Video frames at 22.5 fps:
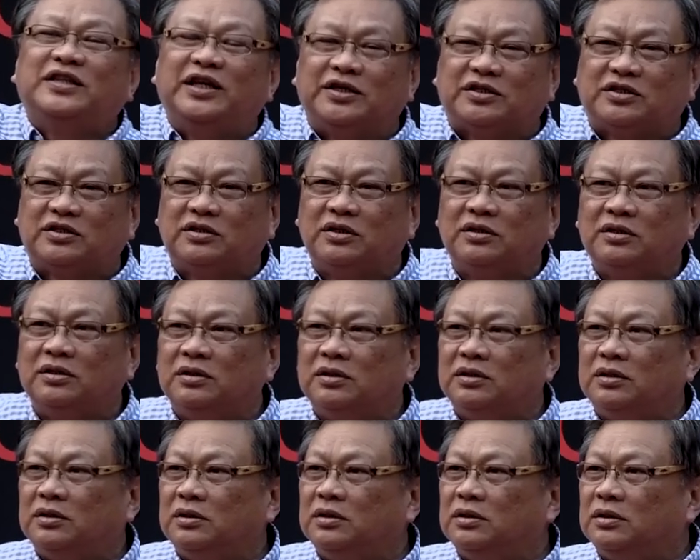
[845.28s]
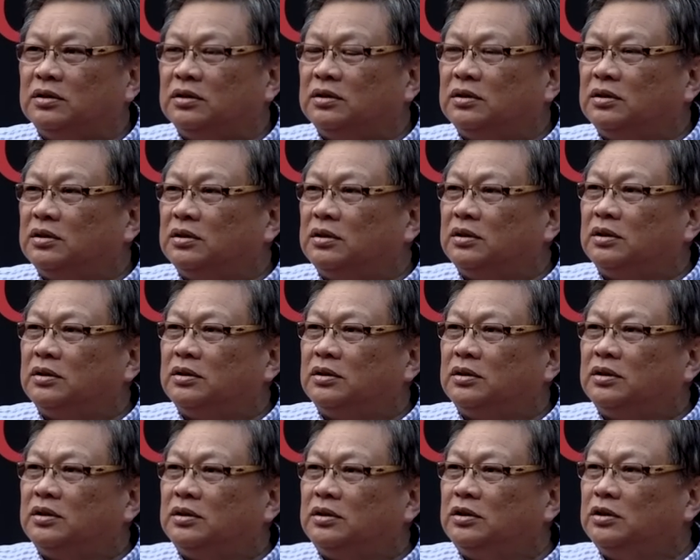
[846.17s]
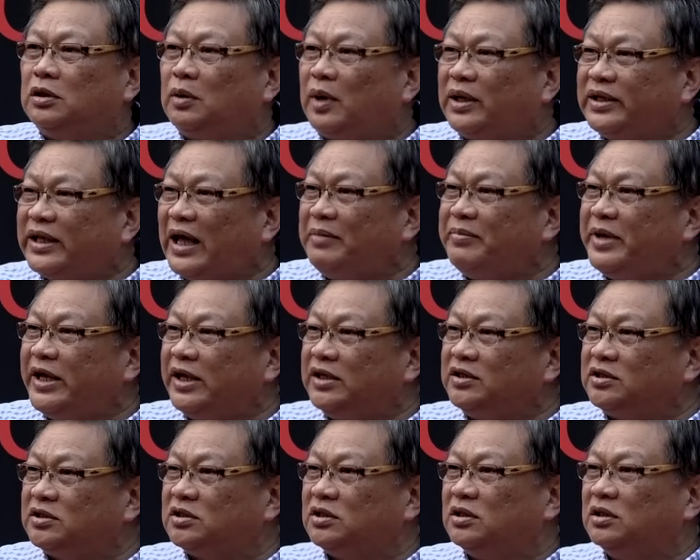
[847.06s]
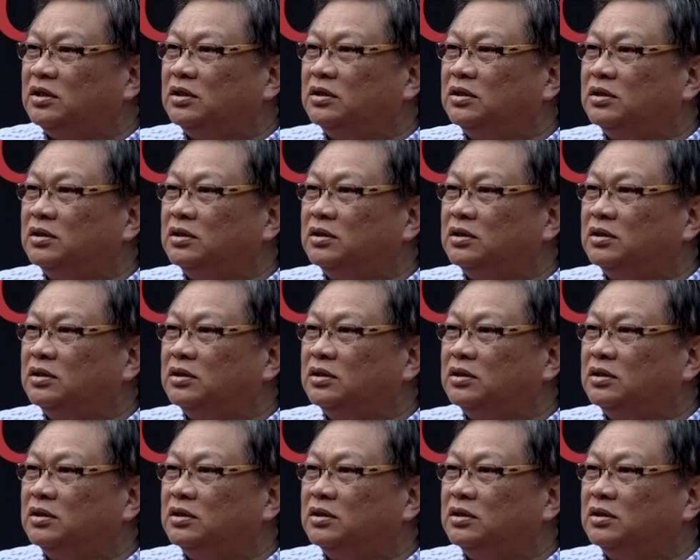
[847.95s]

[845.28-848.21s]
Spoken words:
this. You know what that means?